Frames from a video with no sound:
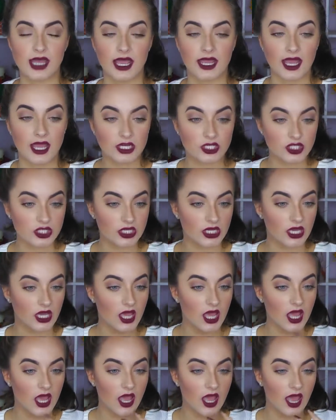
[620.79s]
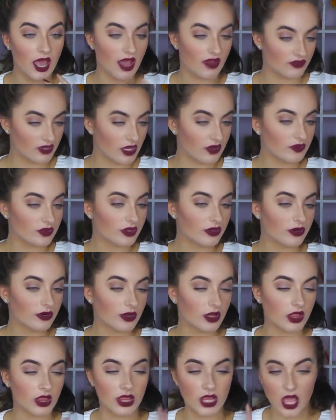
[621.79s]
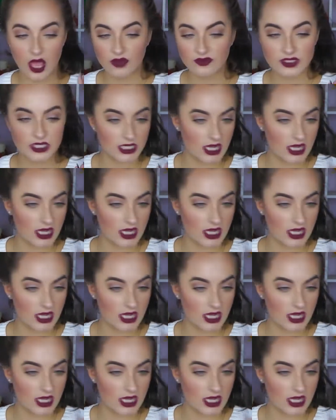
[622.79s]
I actually have never loved